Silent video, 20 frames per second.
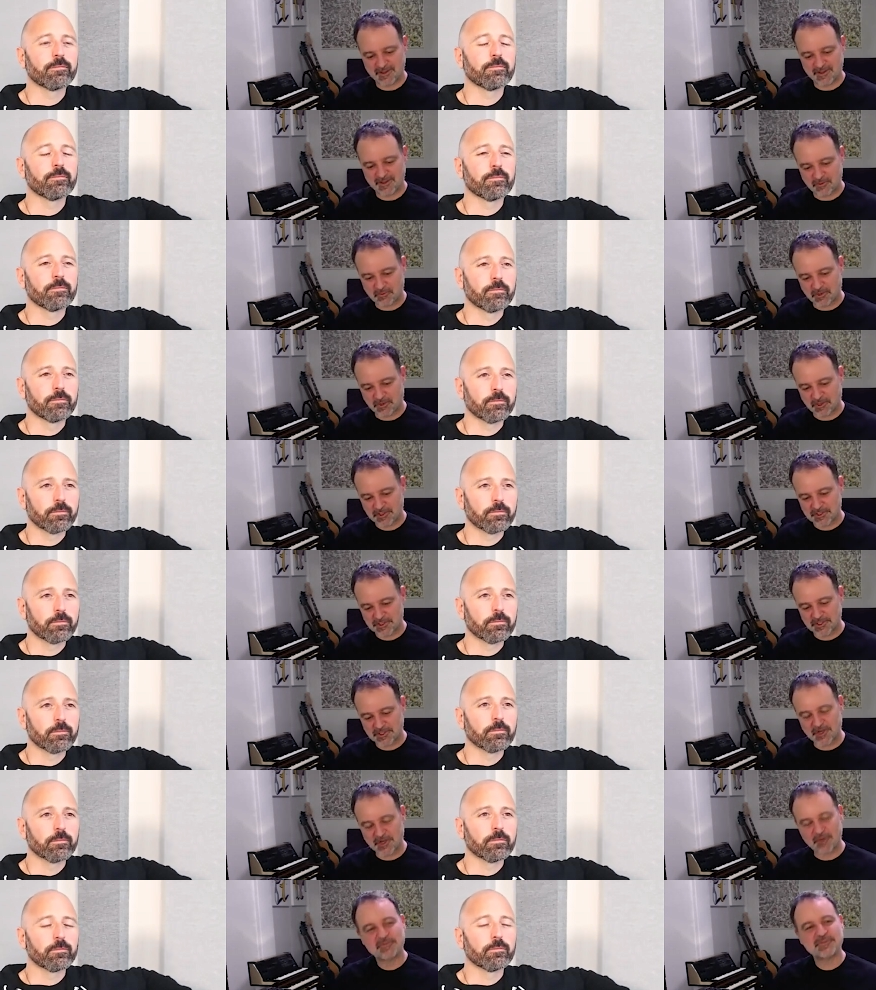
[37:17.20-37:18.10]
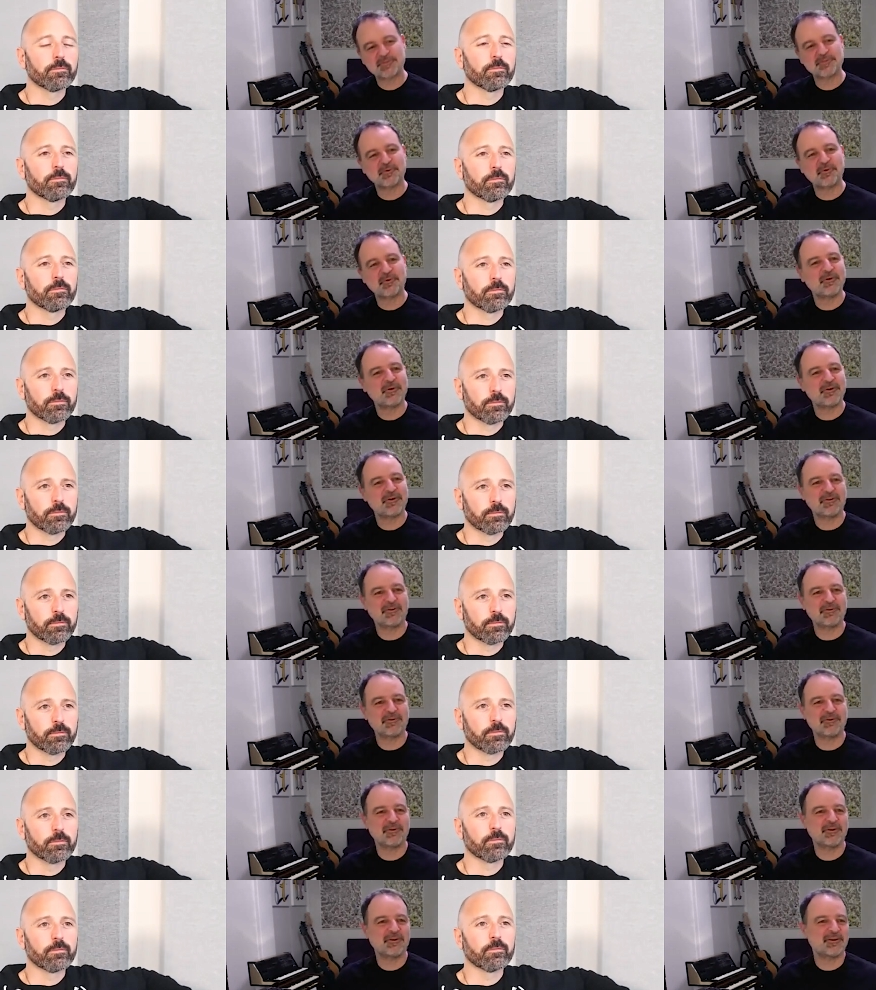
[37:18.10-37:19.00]
Speaker 1: workshops or
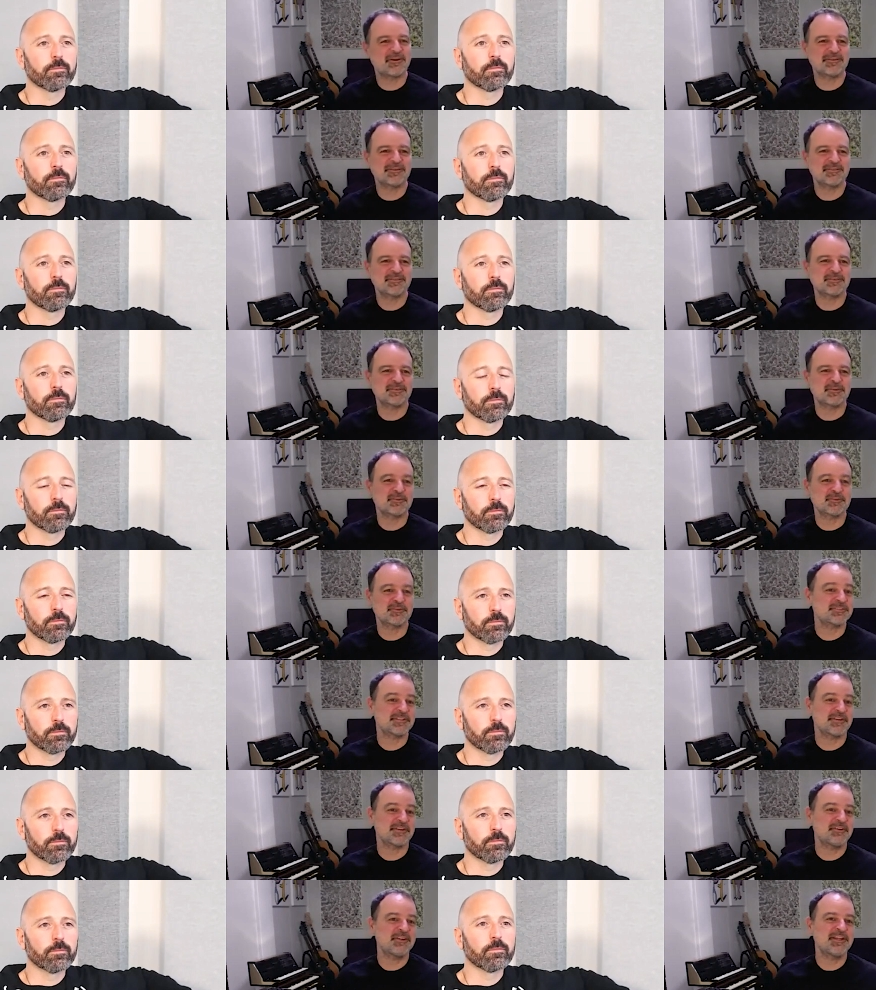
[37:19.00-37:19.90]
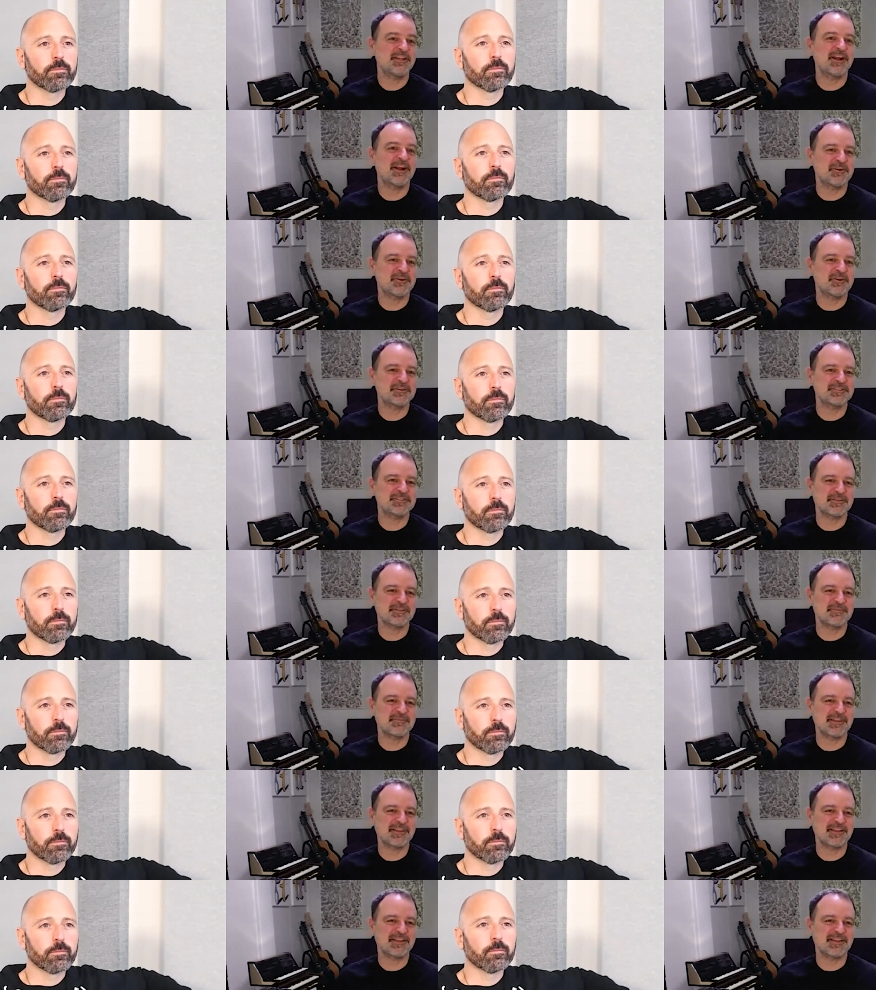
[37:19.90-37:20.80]
or Costa Rica or
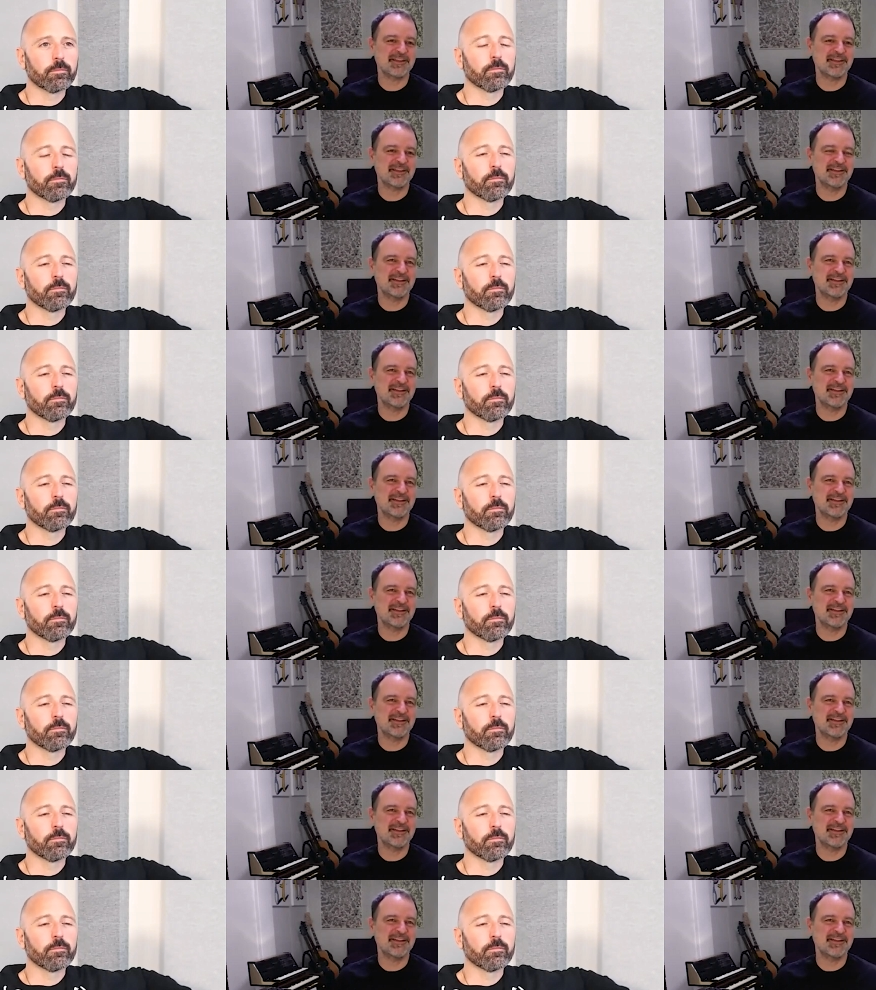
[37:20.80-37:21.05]
something.